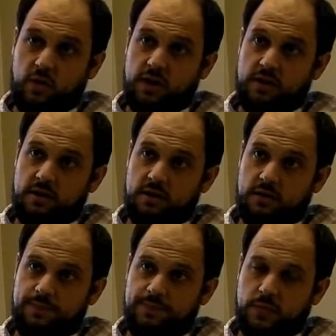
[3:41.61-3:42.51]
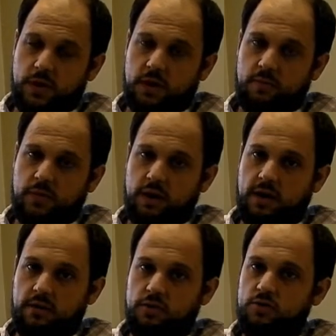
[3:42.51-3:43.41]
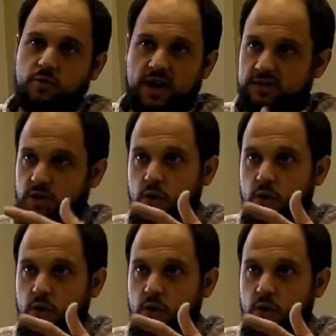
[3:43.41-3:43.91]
editor. That YouTube has their